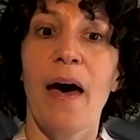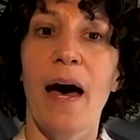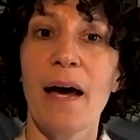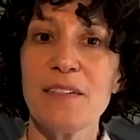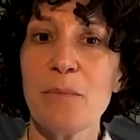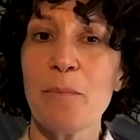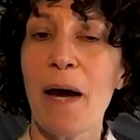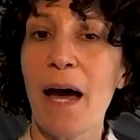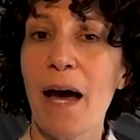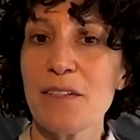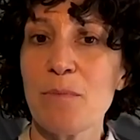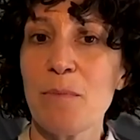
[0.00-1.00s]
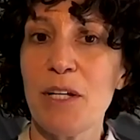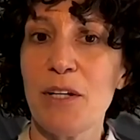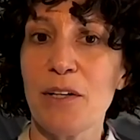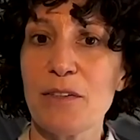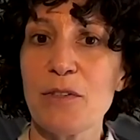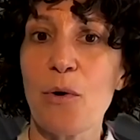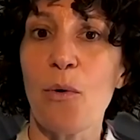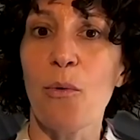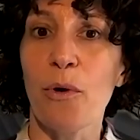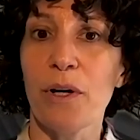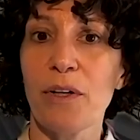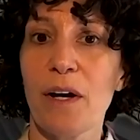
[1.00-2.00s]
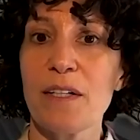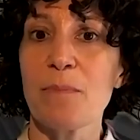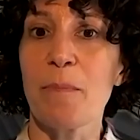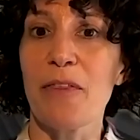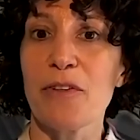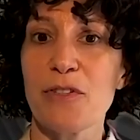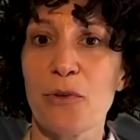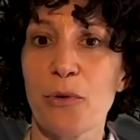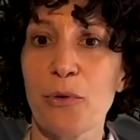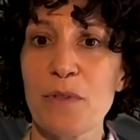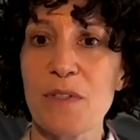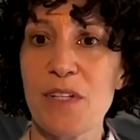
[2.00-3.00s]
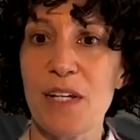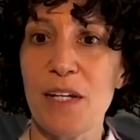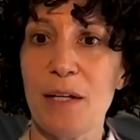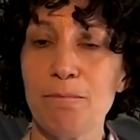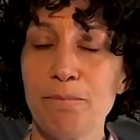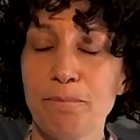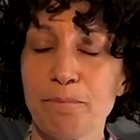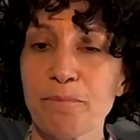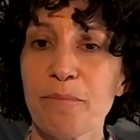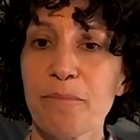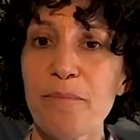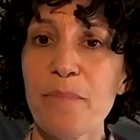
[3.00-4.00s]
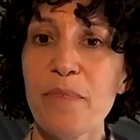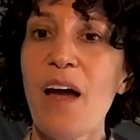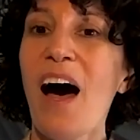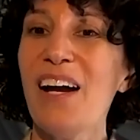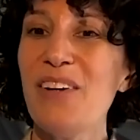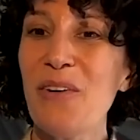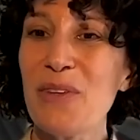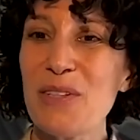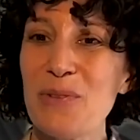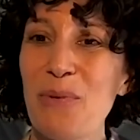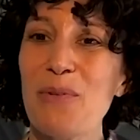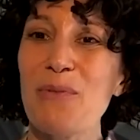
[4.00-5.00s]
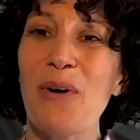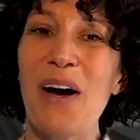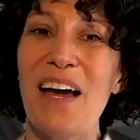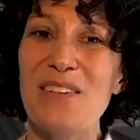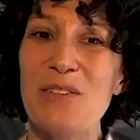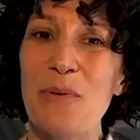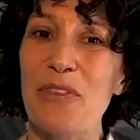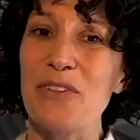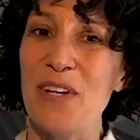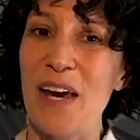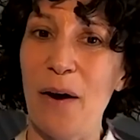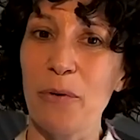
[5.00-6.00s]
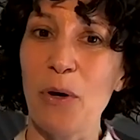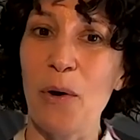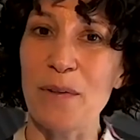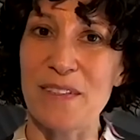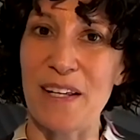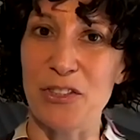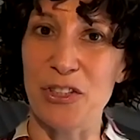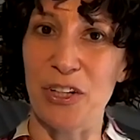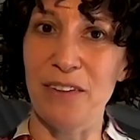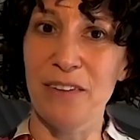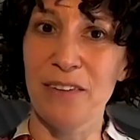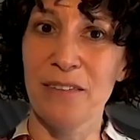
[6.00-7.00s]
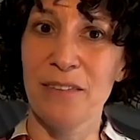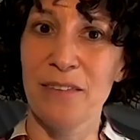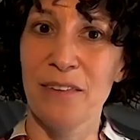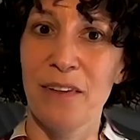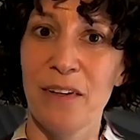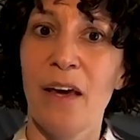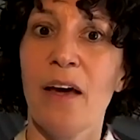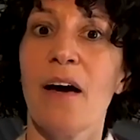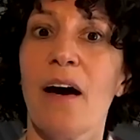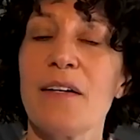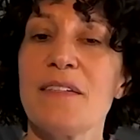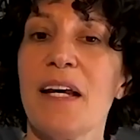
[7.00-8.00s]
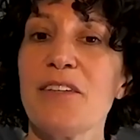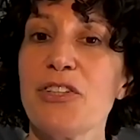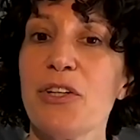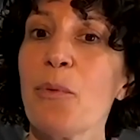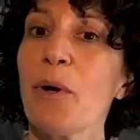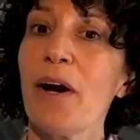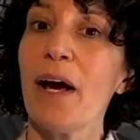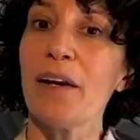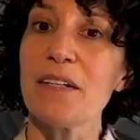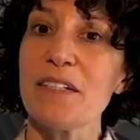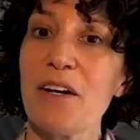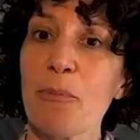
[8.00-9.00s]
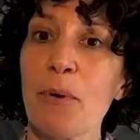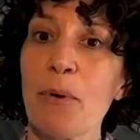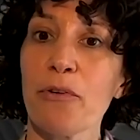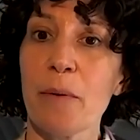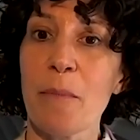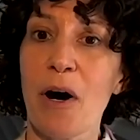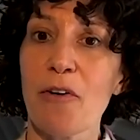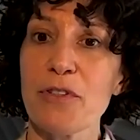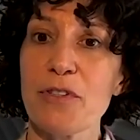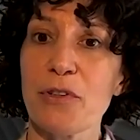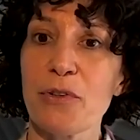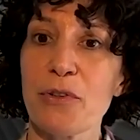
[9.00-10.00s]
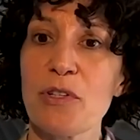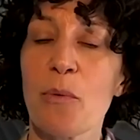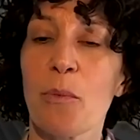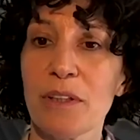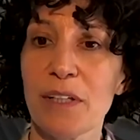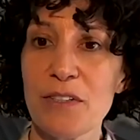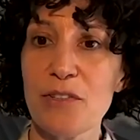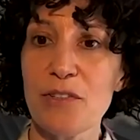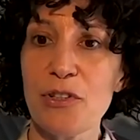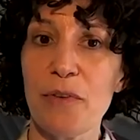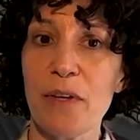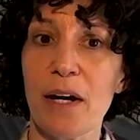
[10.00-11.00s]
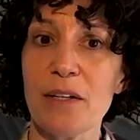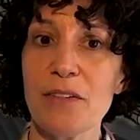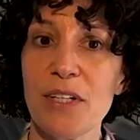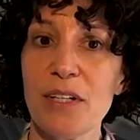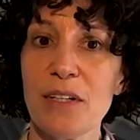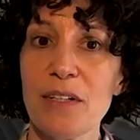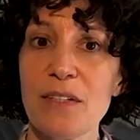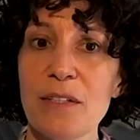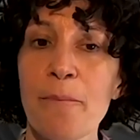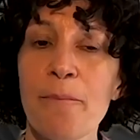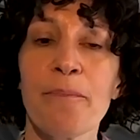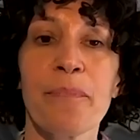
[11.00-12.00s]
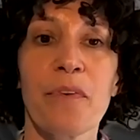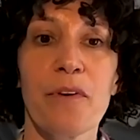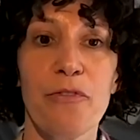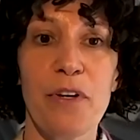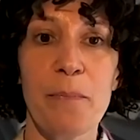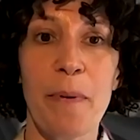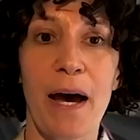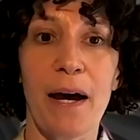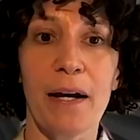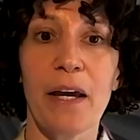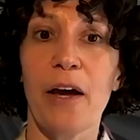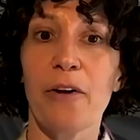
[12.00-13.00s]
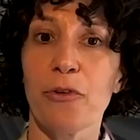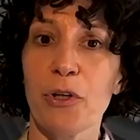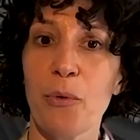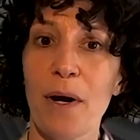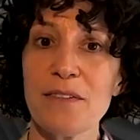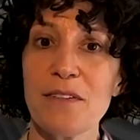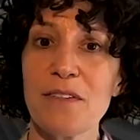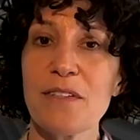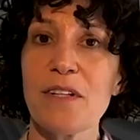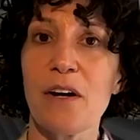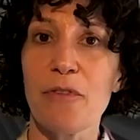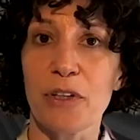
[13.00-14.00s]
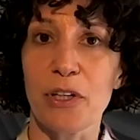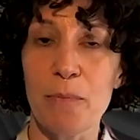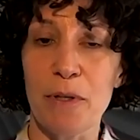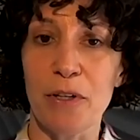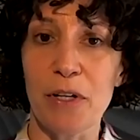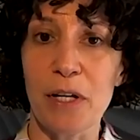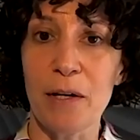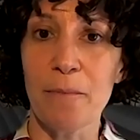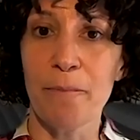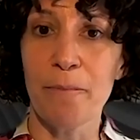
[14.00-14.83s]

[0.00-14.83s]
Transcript: As in past meetings organized by the CIRCLS team, I know this one will end with a town hall session, a session where NSF program officers will listen to the ideas, feedback, and requests of the community.